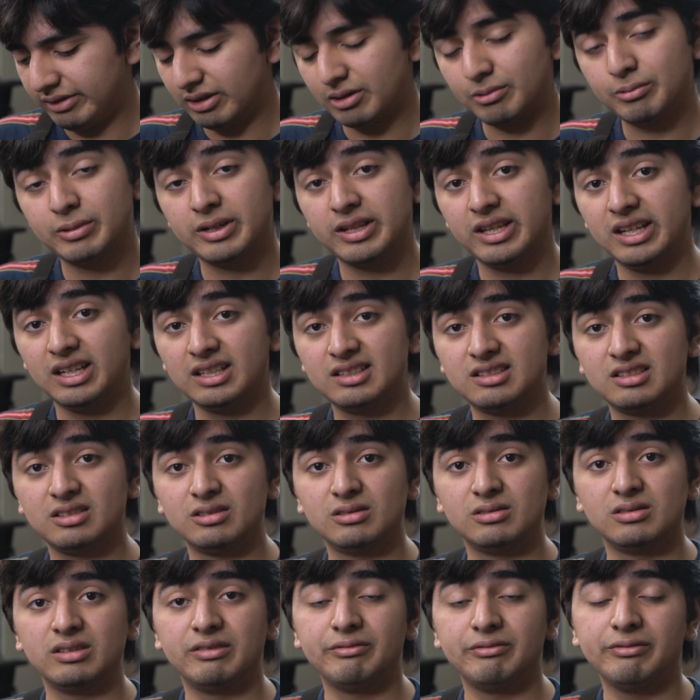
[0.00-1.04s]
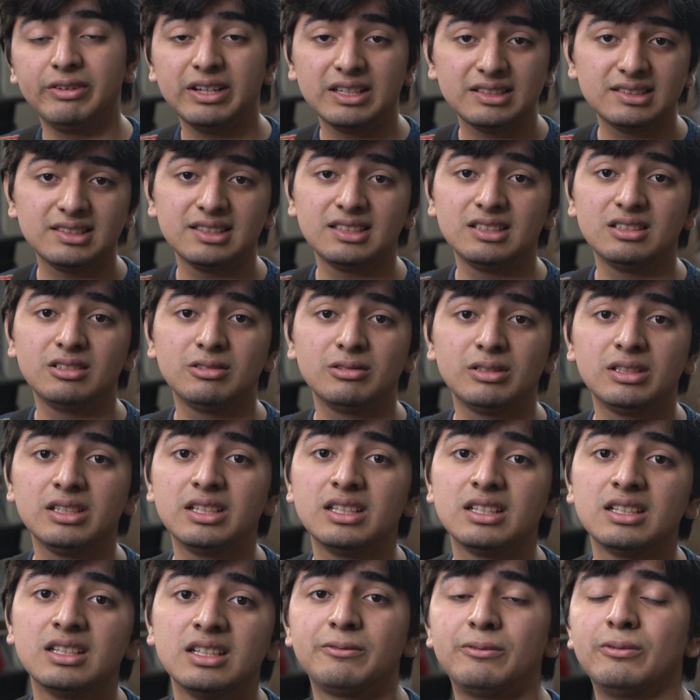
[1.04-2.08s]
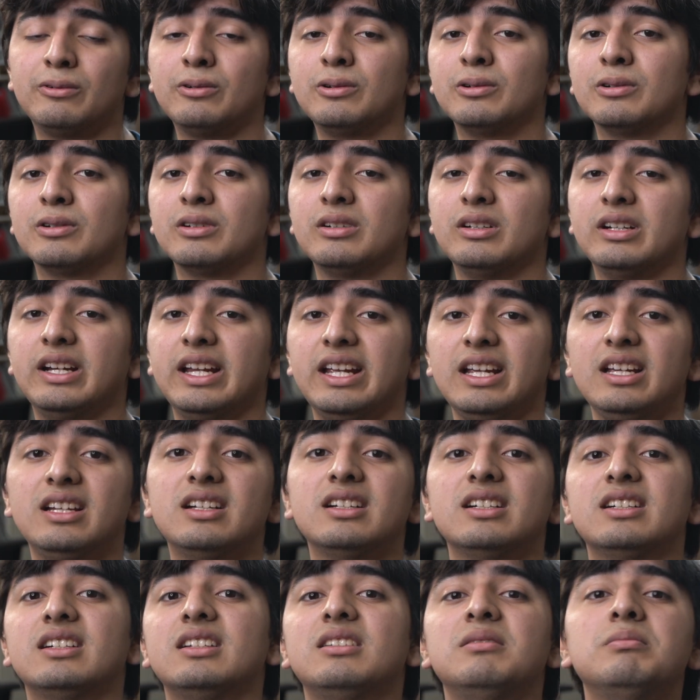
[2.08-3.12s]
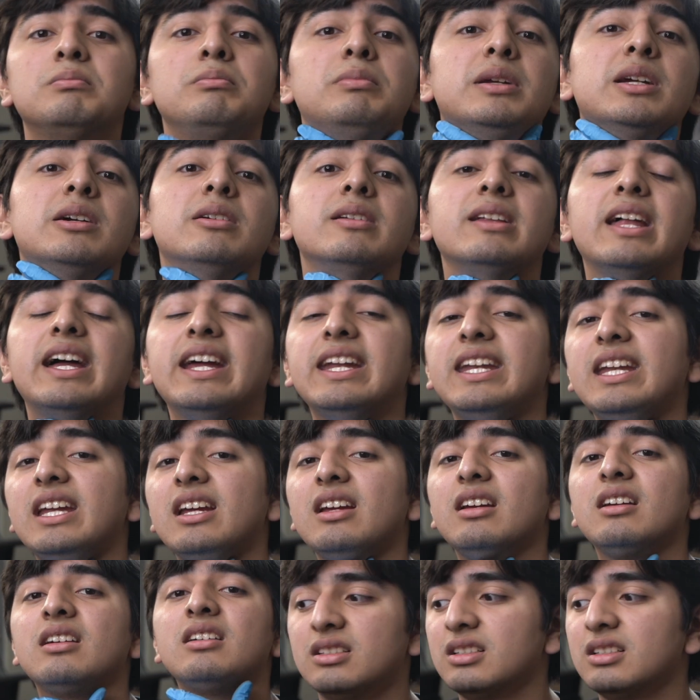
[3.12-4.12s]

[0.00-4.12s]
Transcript: you're willing to invest into it for a good beard lining